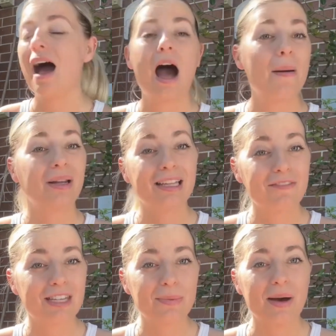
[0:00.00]
I'm going to leave
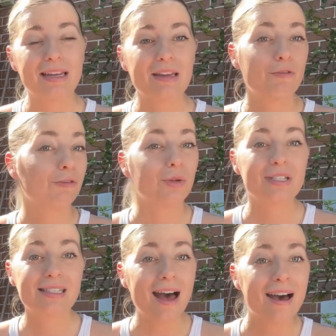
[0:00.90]
this one in full
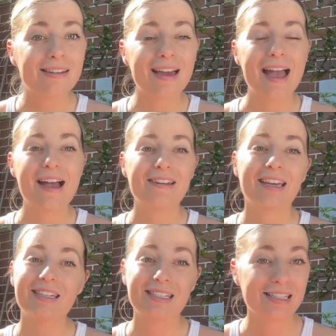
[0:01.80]
sun and
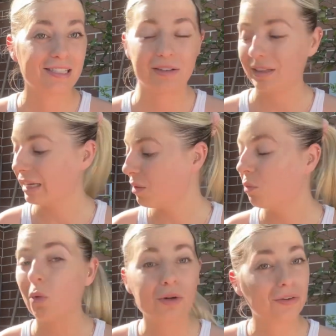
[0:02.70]
consistently
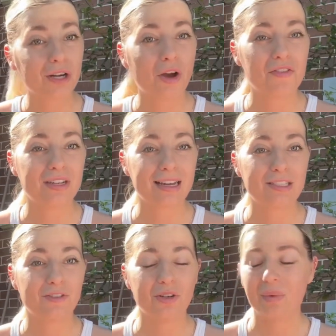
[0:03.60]
water it over the
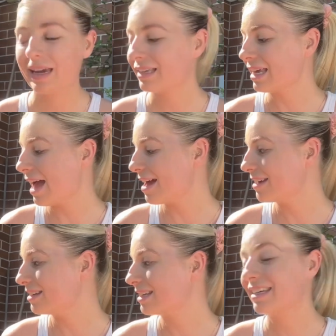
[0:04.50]
next few weeks,
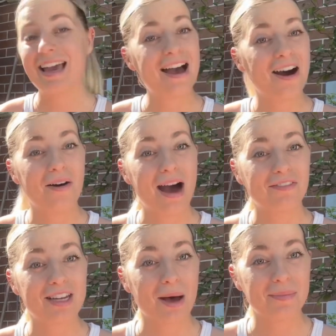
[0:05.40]
and yeah, I'll have
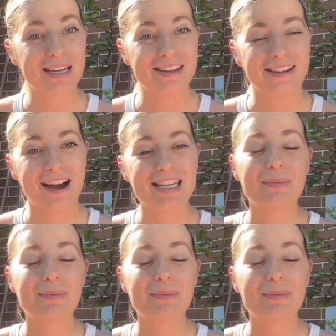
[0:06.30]
to update you guys.